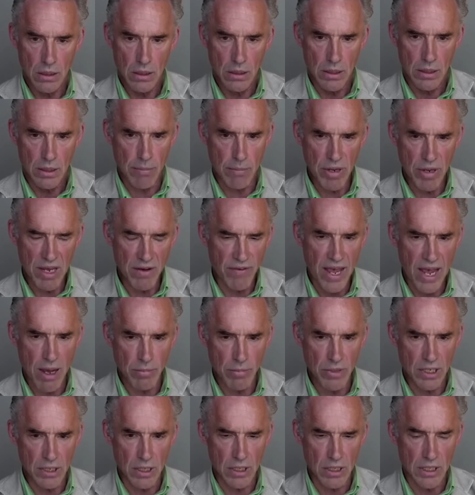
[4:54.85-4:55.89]
That may have
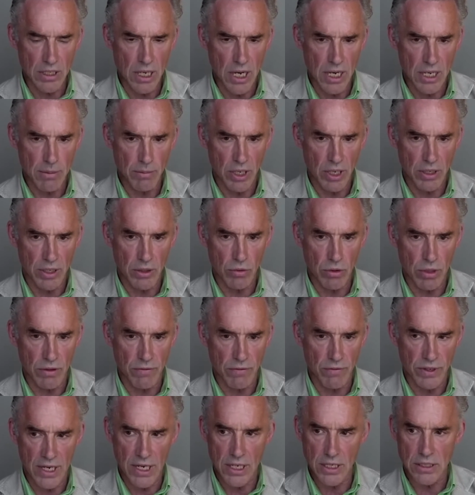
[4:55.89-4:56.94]
happened in a tiny minority
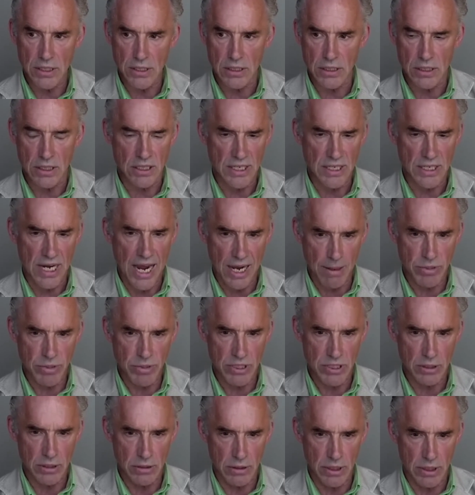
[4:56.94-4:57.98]
of cases. It's
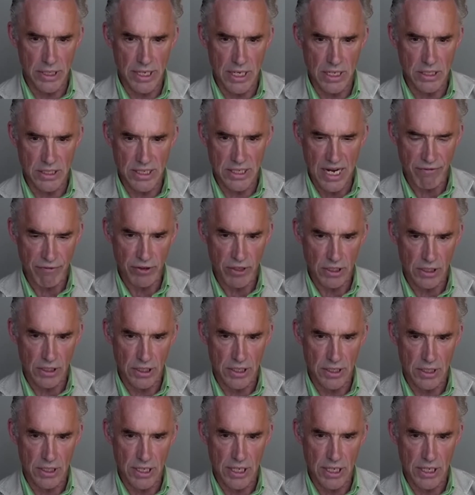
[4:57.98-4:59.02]
absolutely and definitely
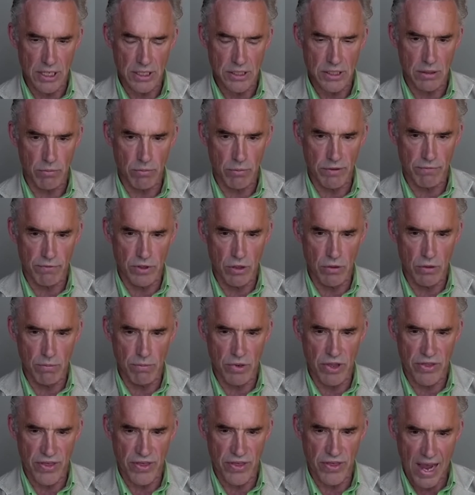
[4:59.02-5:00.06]
the case that we've doomed
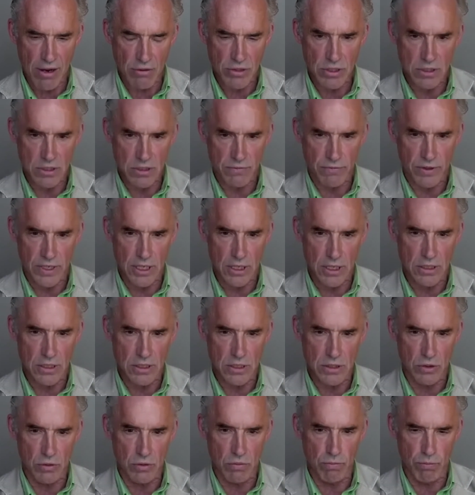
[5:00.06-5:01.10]
thousands of kids
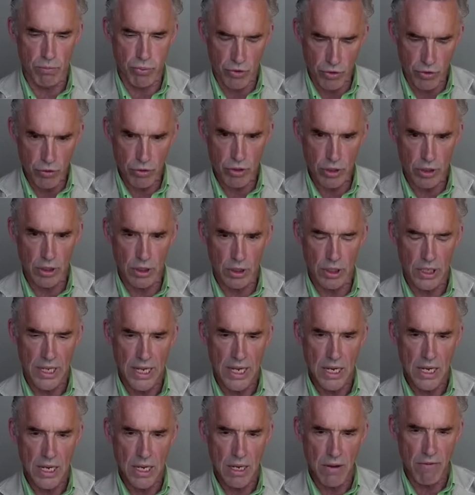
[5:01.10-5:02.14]
to brutal
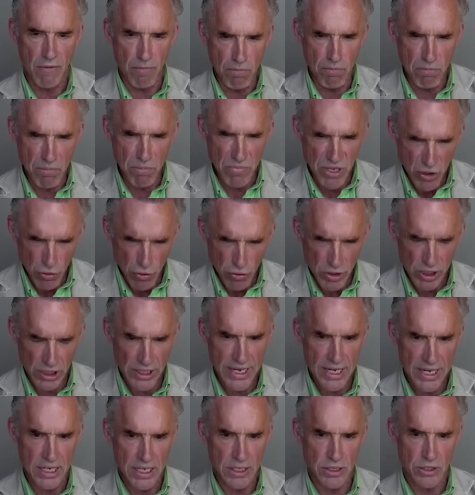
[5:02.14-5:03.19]

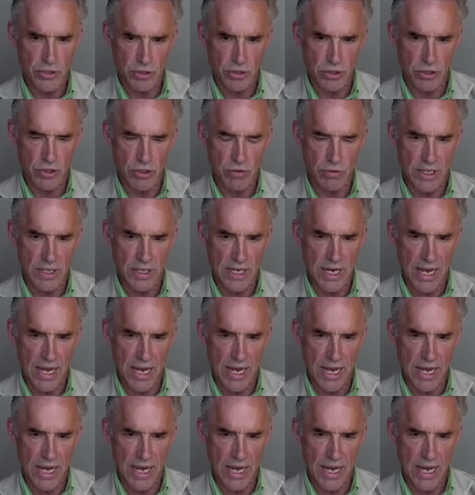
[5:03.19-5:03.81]
mutilating surgery